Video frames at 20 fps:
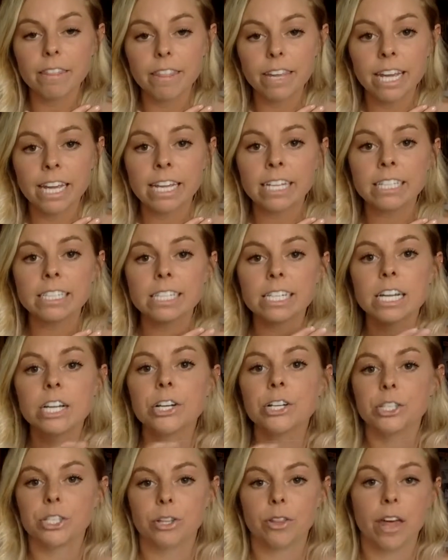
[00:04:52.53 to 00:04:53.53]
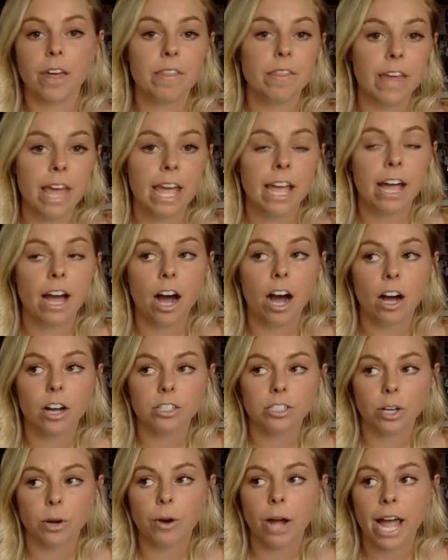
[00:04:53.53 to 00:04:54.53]
things so that they
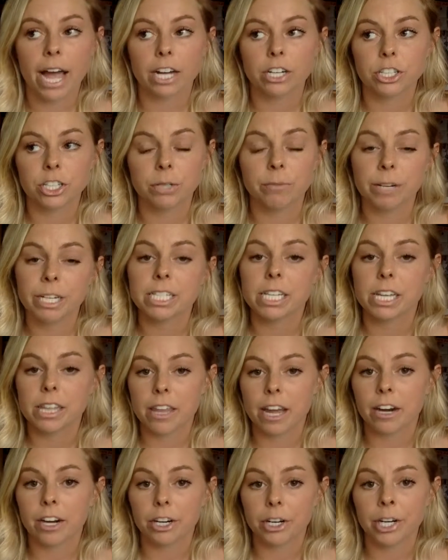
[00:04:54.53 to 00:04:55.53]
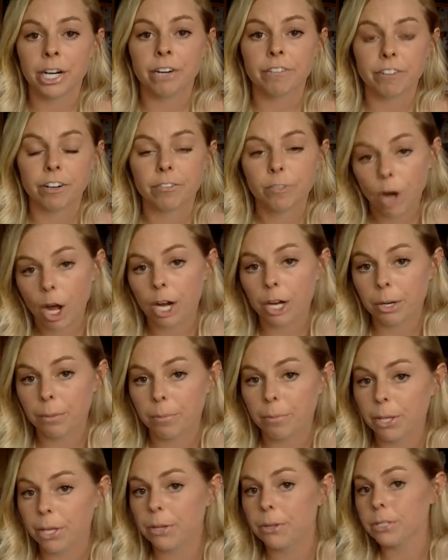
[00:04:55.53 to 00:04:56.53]
don't actually risk their career for fraud and
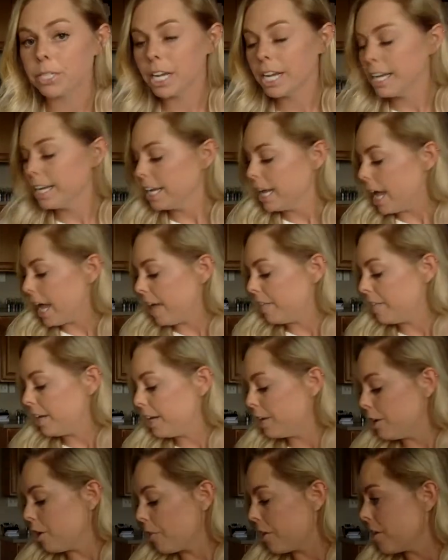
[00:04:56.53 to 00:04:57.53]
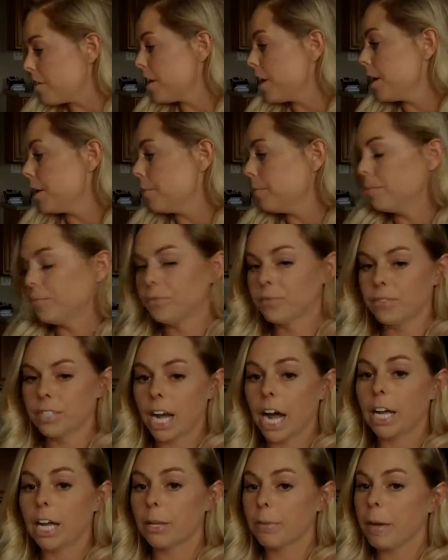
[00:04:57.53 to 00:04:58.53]
abuse, and they know that they're
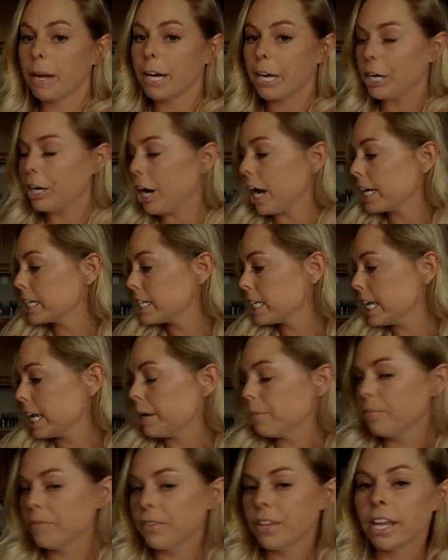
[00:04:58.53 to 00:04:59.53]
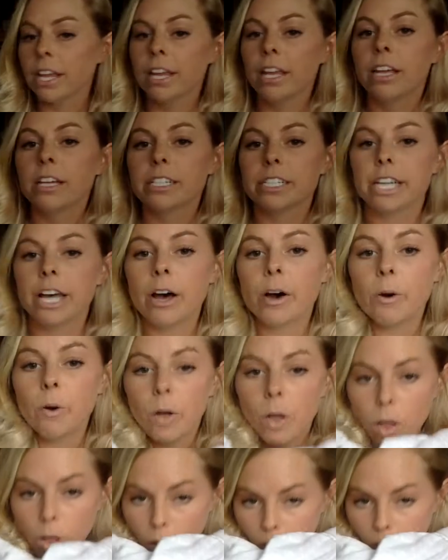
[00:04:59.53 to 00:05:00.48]
documenting correctly. So